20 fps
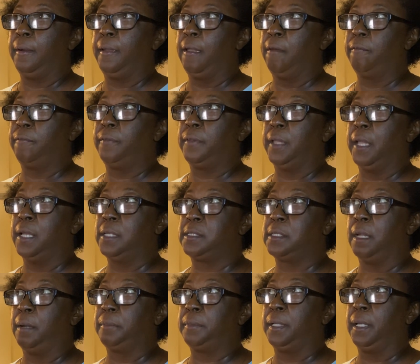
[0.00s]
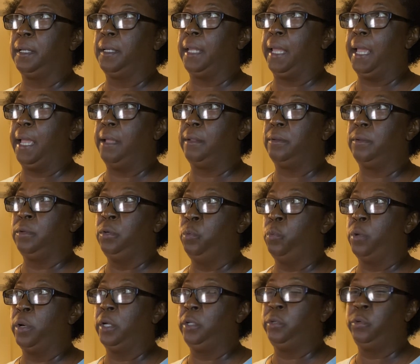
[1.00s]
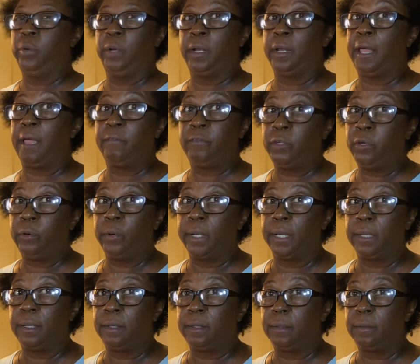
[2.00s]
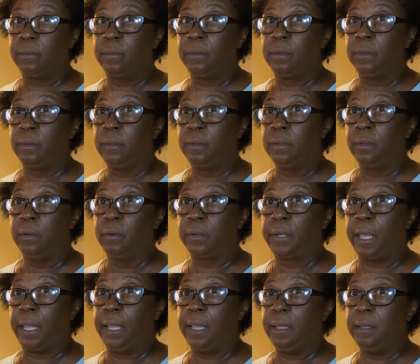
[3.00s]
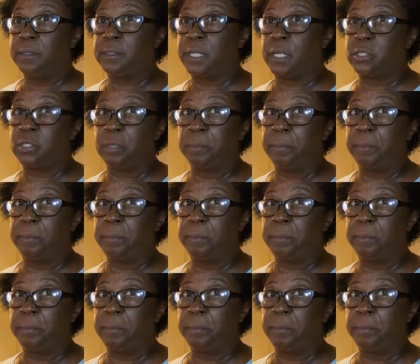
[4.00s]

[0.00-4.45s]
If there's something that you want to do in life, do it. Okay? Set